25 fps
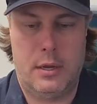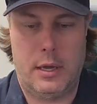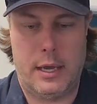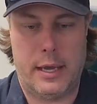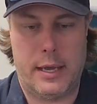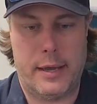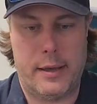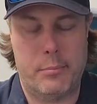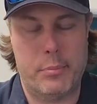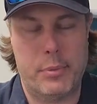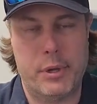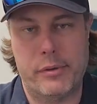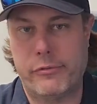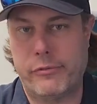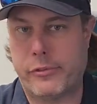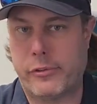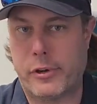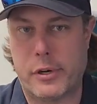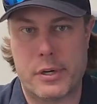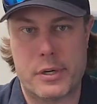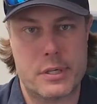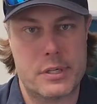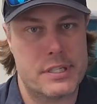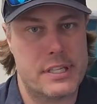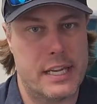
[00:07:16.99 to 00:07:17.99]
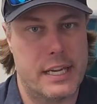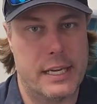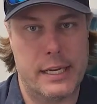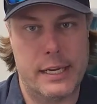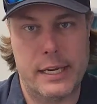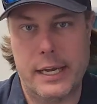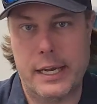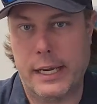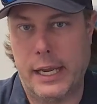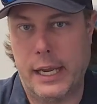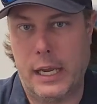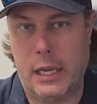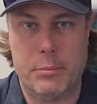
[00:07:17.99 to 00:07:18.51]
But for,
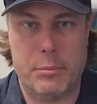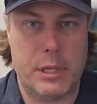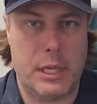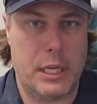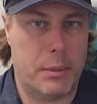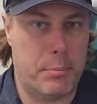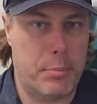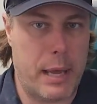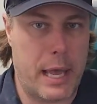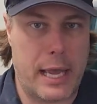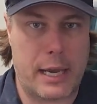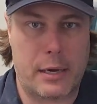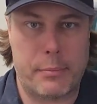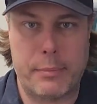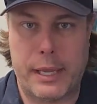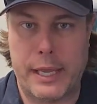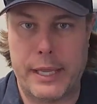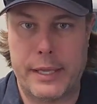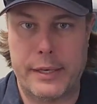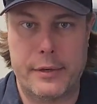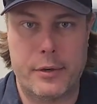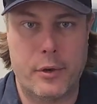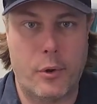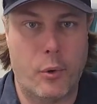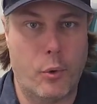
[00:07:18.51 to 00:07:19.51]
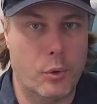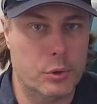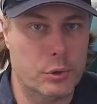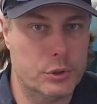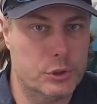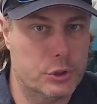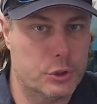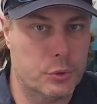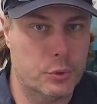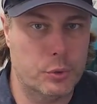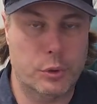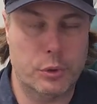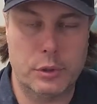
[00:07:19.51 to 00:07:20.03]
say, a game like Pac-Man,
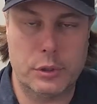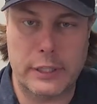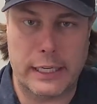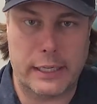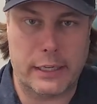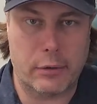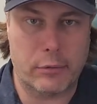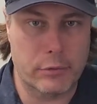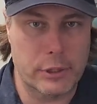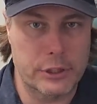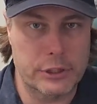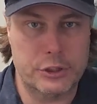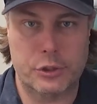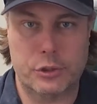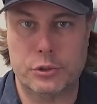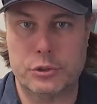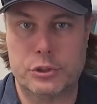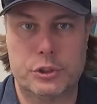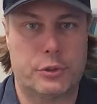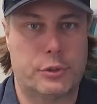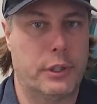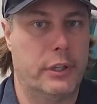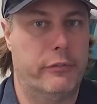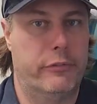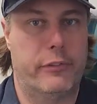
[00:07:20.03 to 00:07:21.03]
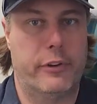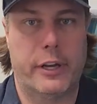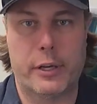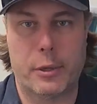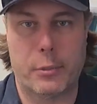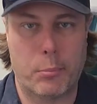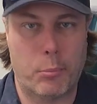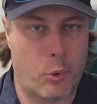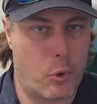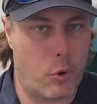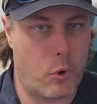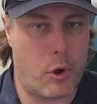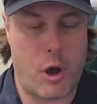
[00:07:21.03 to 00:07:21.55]
old school, like original Street
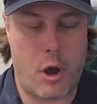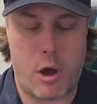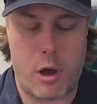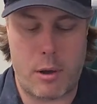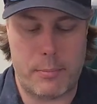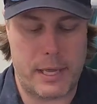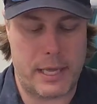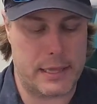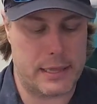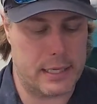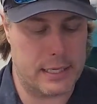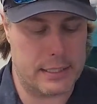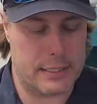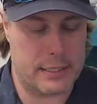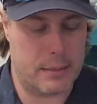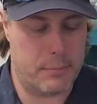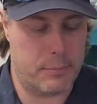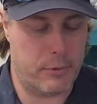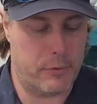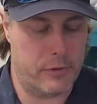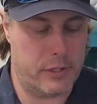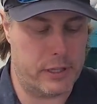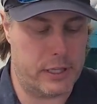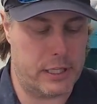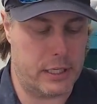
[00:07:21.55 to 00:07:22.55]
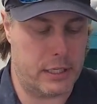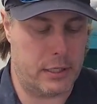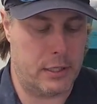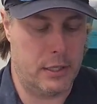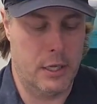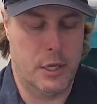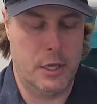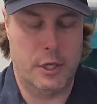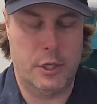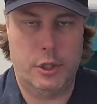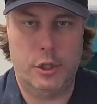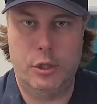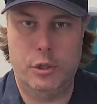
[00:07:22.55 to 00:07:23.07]
Fighter, Mortal Kombat, that type of a
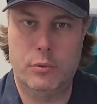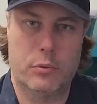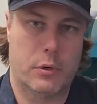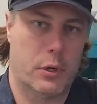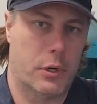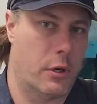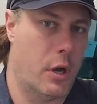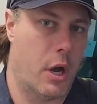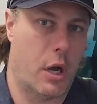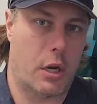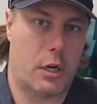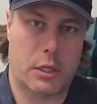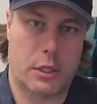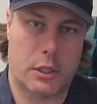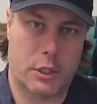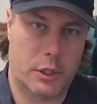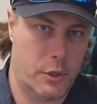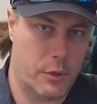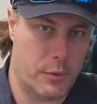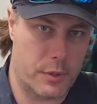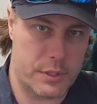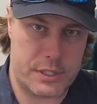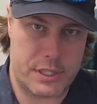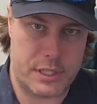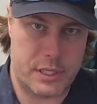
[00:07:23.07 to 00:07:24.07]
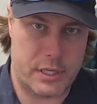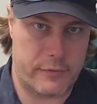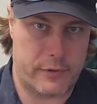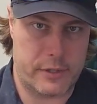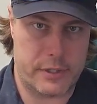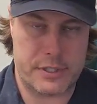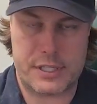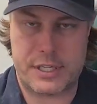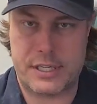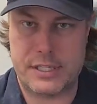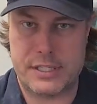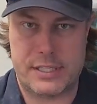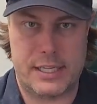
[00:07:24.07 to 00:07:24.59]
thing, you are not going to notice the
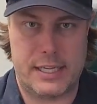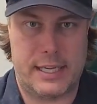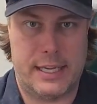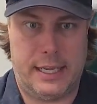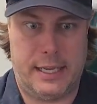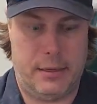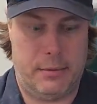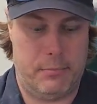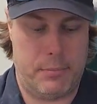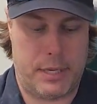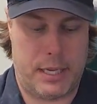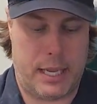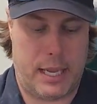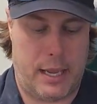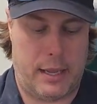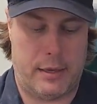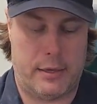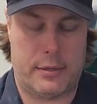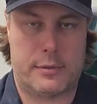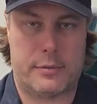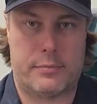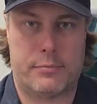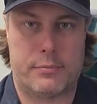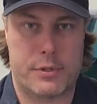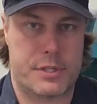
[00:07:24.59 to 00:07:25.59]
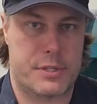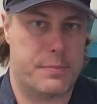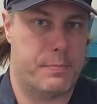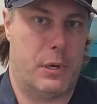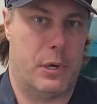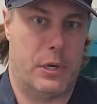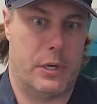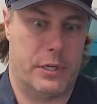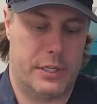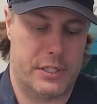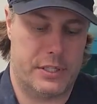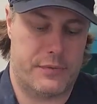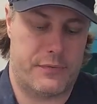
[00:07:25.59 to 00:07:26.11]
difference because the game can't
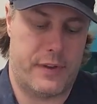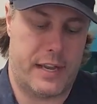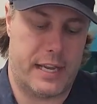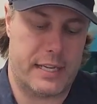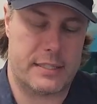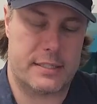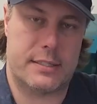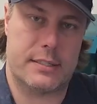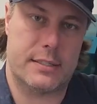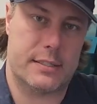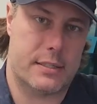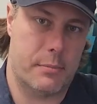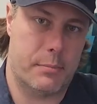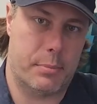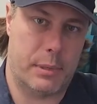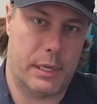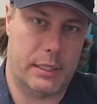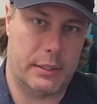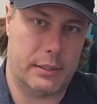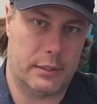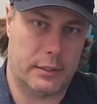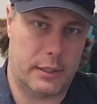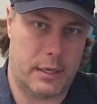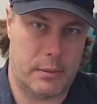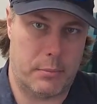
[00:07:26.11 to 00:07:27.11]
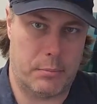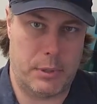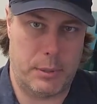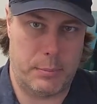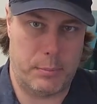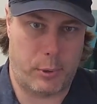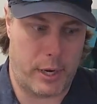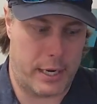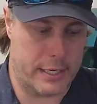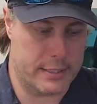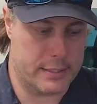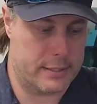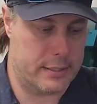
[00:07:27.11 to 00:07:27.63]
respond as fast as the button can be
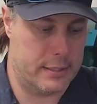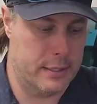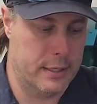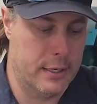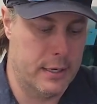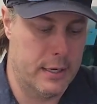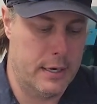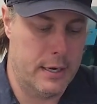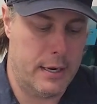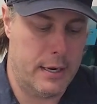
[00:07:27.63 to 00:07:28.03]
pressed.